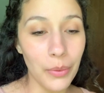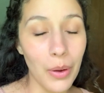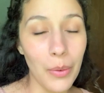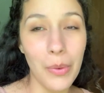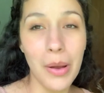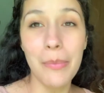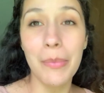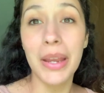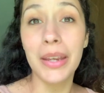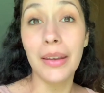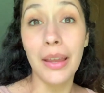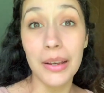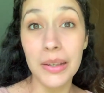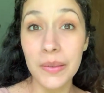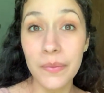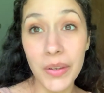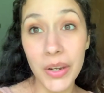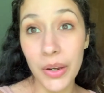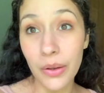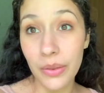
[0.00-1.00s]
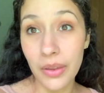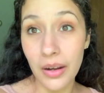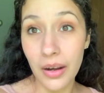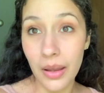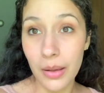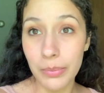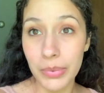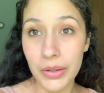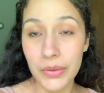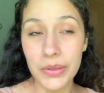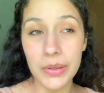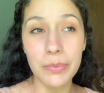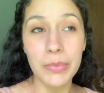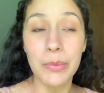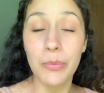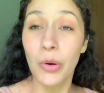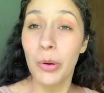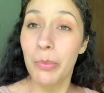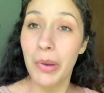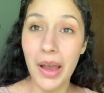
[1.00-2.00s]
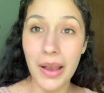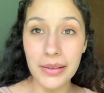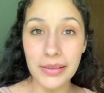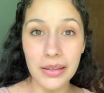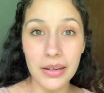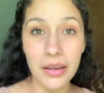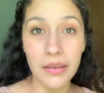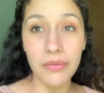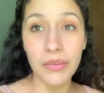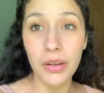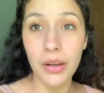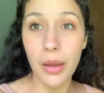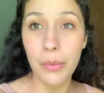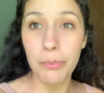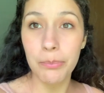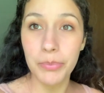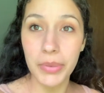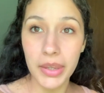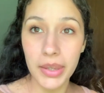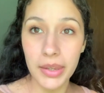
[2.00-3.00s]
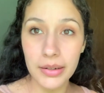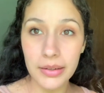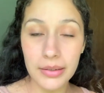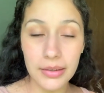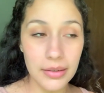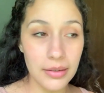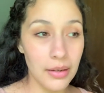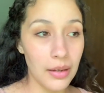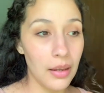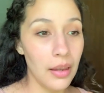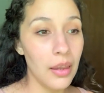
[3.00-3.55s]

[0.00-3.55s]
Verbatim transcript: I want my next video that I upload to be more positive and upbeat.